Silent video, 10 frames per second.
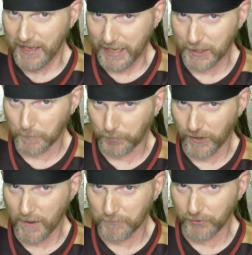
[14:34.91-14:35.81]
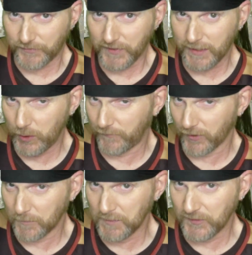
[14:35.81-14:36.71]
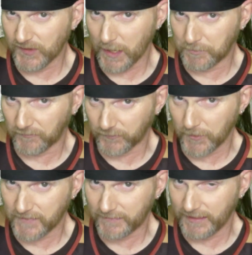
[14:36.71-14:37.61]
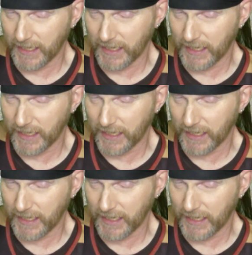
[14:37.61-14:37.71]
and proper thing. You've heard me say before that the